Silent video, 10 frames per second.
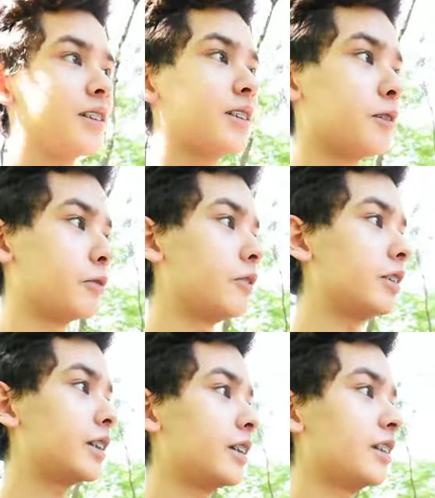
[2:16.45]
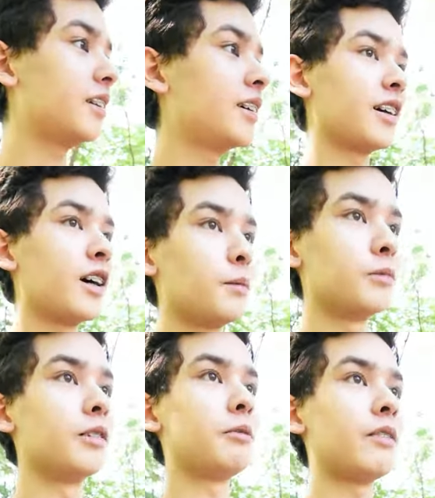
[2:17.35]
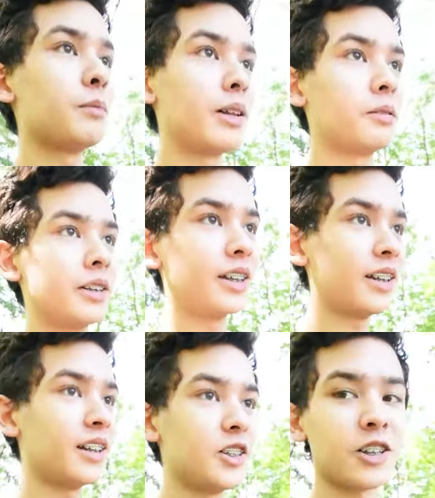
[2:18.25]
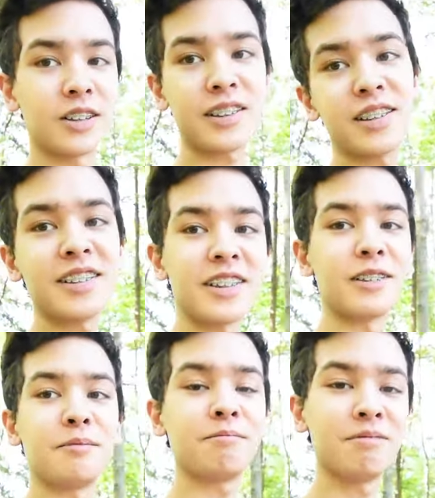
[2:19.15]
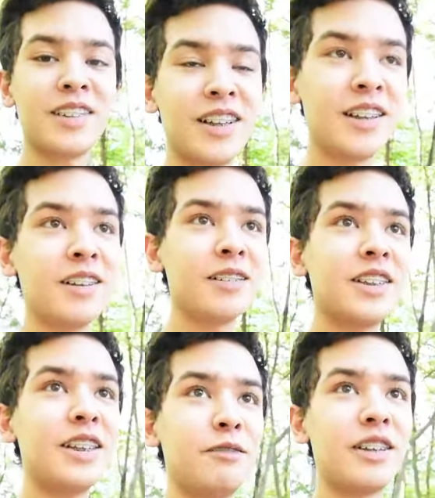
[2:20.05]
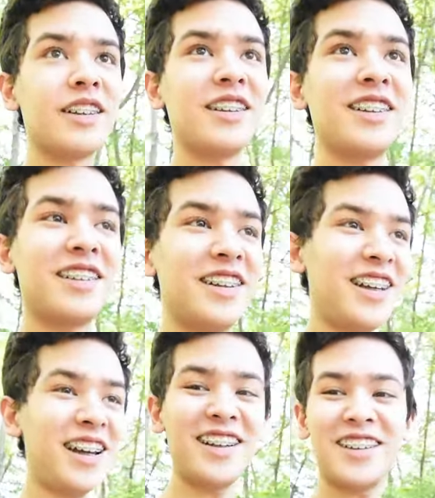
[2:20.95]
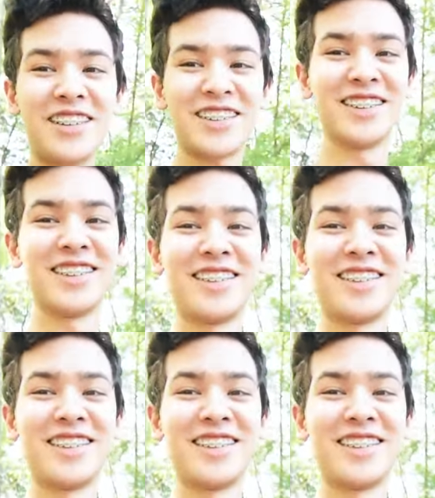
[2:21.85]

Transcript: so we've only seen a couple and we haven't been able to get any shots, so see if we can get any at all.